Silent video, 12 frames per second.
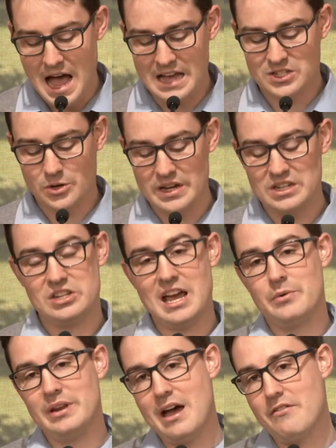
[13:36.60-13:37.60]
So each
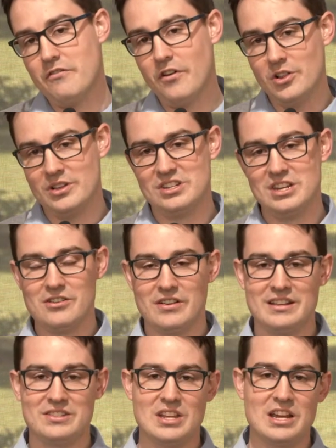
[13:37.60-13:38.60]
day we'd have a
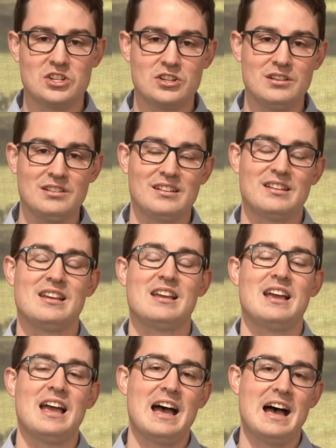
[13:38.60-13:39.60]
volunteering session
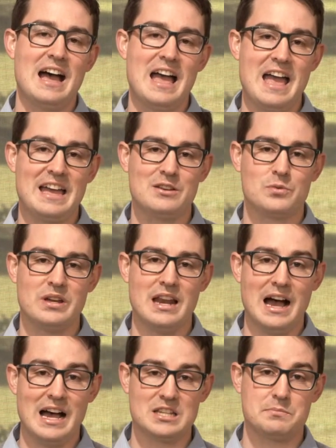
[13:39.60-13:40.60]
and we'd
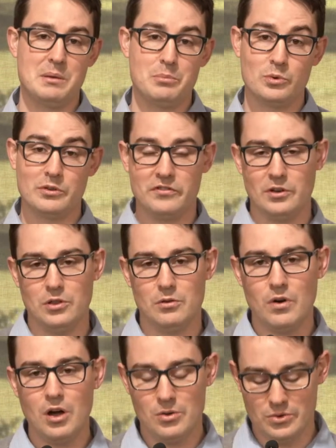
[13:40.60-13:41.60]
ask people to fill the
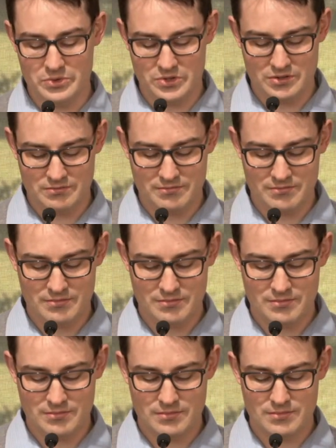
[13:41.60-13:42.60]
roles.
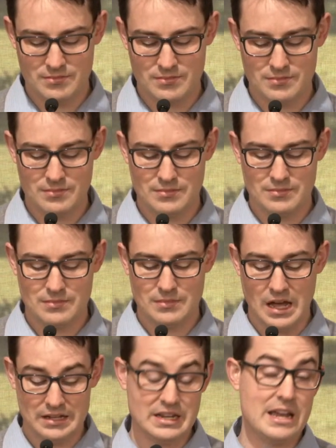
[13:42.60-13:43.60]

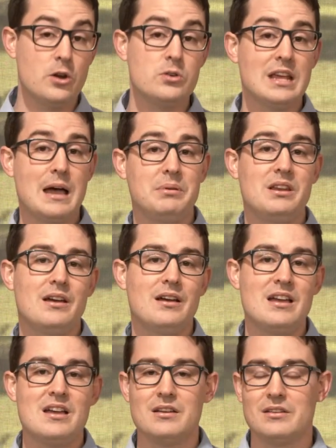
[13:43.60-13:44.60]
I'd say, who's happy
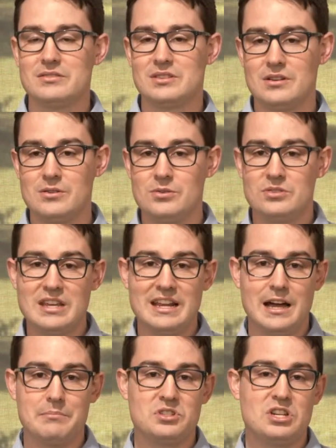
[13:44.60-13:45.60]
to set
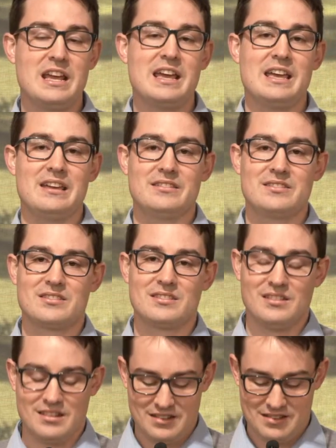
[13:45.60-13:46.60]
up chairs?
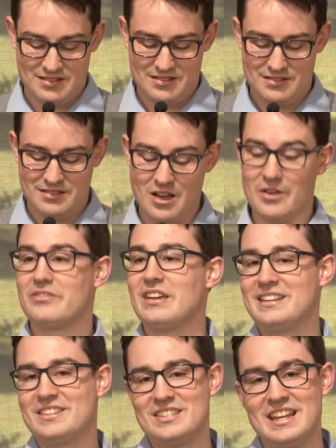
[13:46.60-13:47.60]
Oh,
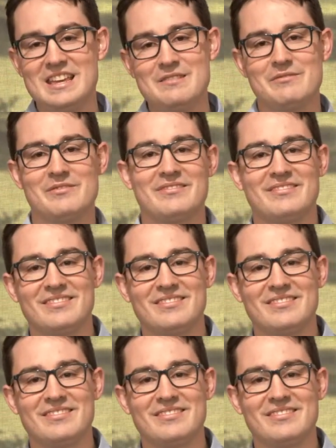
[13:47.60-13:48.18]
thanks, Steve.